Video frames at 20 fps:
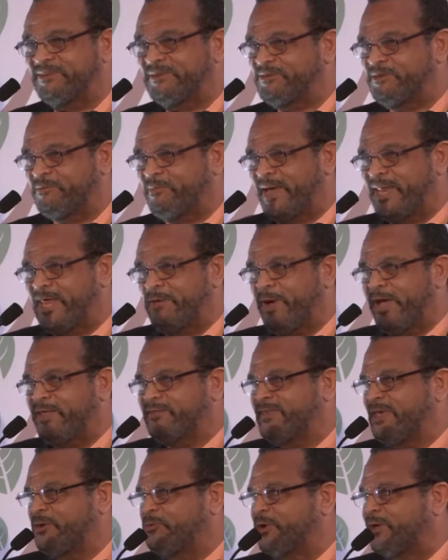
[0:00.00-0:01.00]
Somebody might
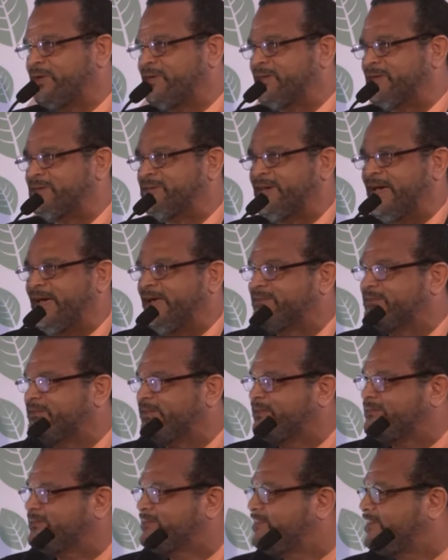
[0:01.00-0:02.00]
say, what can a jazz
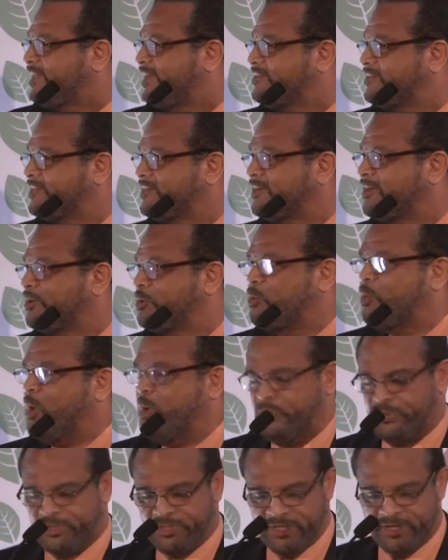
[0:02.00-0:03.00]
legend
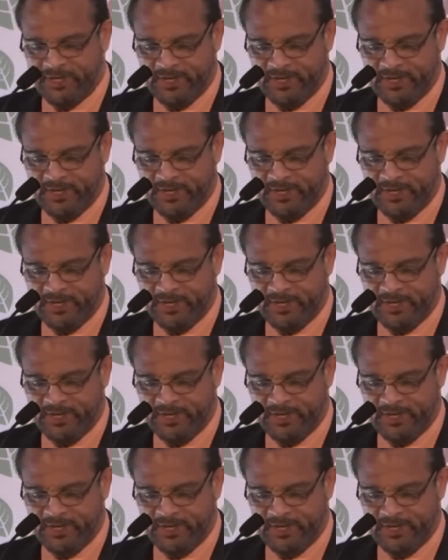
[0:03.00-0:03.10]
quote?